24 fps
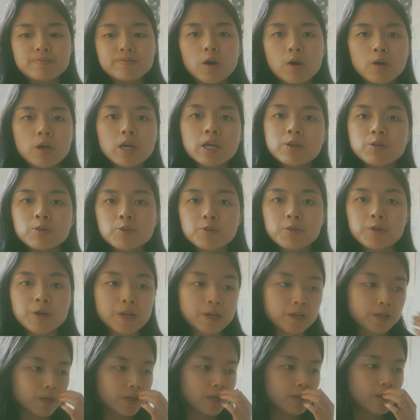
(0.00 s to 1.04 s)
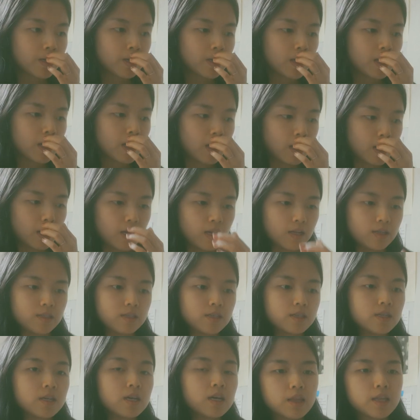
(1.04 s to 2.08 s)
our inner critic.
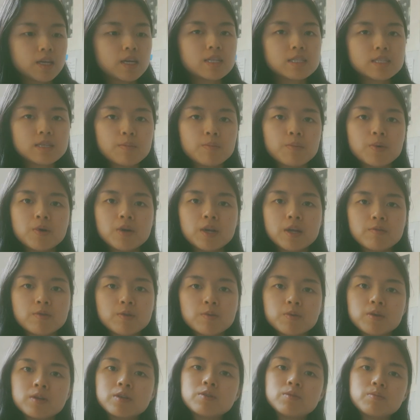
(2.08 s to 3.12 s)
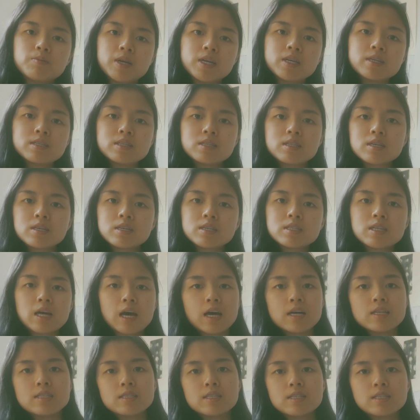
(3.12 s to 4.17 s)
And I think at some point everyone who makes things
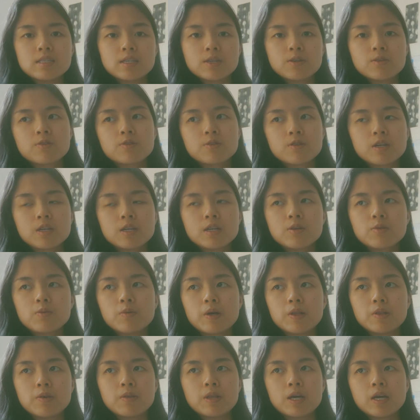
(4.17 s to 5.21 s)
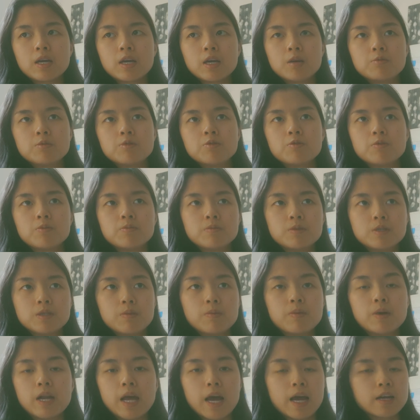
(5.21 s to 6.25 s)
has this inner critic, whether that comes from
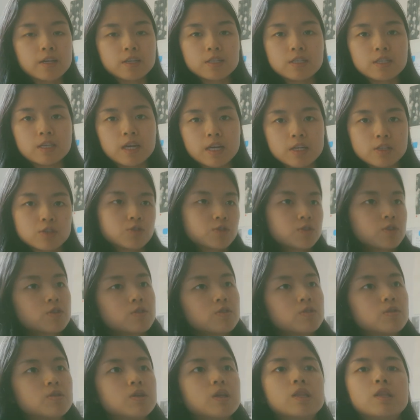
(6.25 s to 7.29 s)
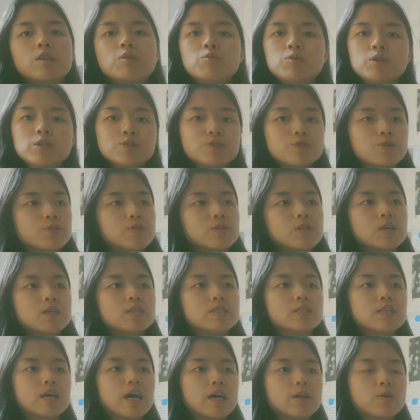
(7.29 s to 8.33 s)
someone actually external and then we
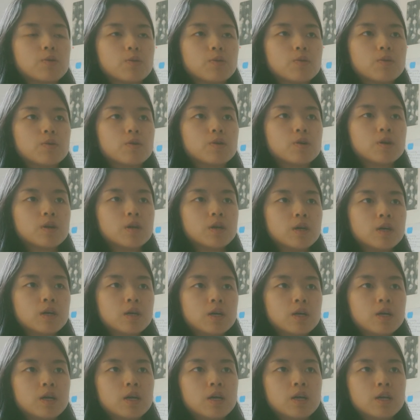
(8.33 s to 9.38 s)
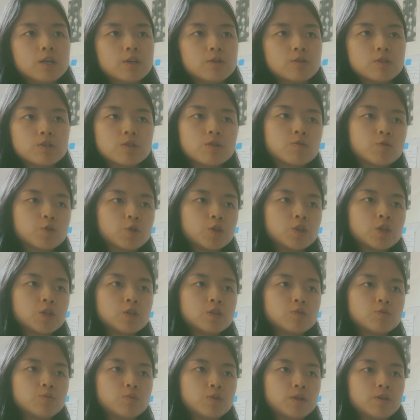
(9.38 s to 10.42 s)
internalize that, or, just over the
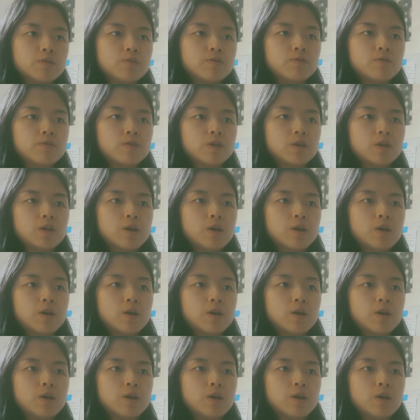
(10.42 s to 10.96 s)
years we've,